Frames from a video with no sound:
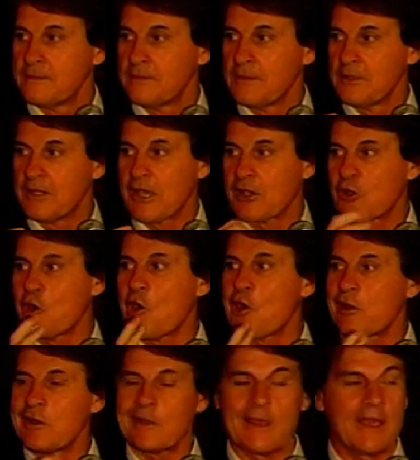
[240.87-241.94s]
You got
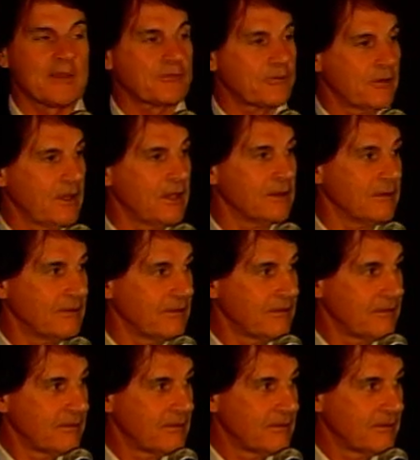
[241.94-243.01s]
Carney Lansford hitting.
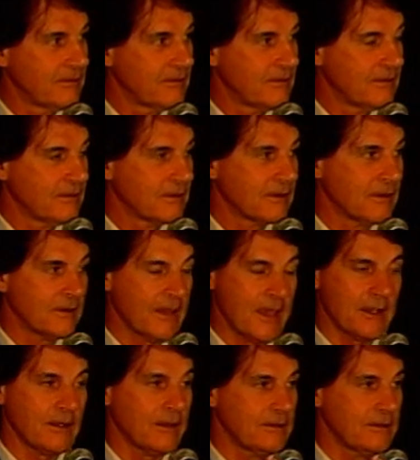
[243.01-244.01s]
Handle it.